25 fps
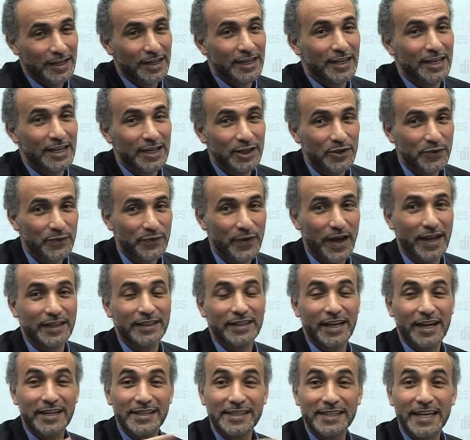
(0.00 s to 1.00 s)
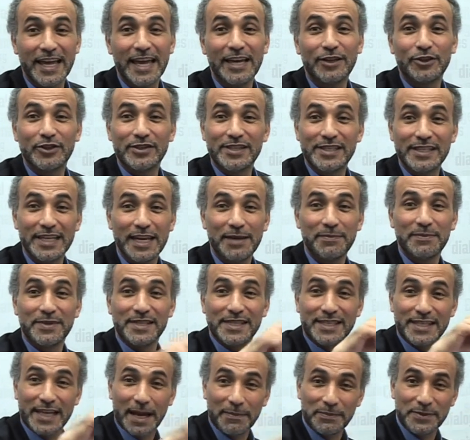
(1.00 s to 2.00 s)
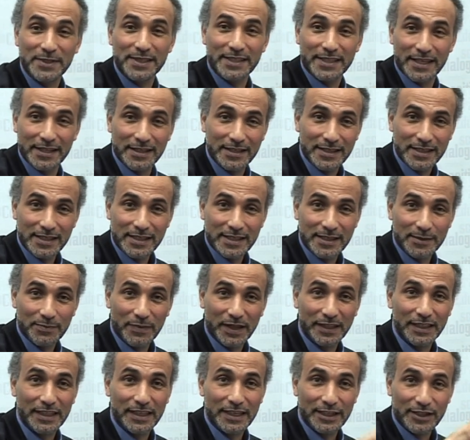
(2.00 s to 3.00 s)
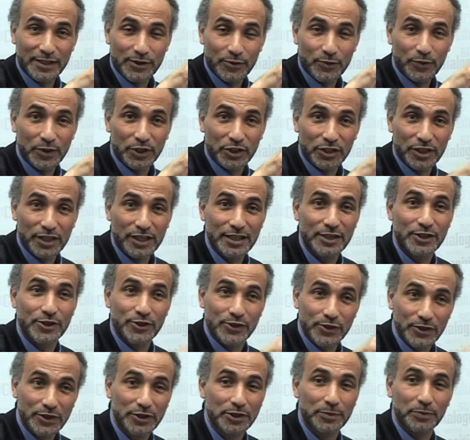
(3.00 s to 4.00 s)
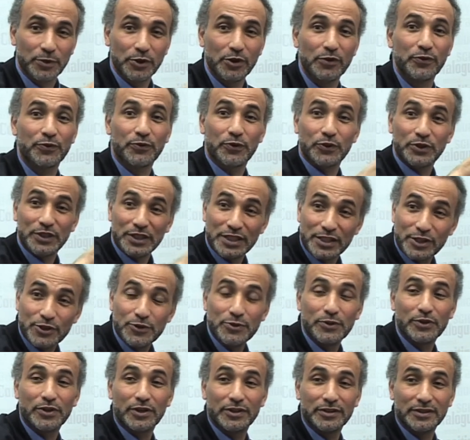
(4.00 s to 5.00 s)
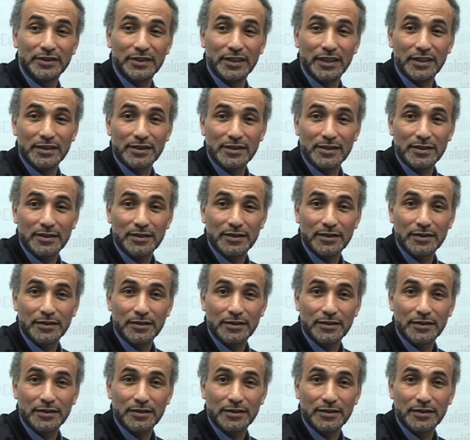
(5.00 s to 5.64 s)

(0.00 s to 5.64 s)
In fact, they are saying the same substance, but it, which is suitable for this new context.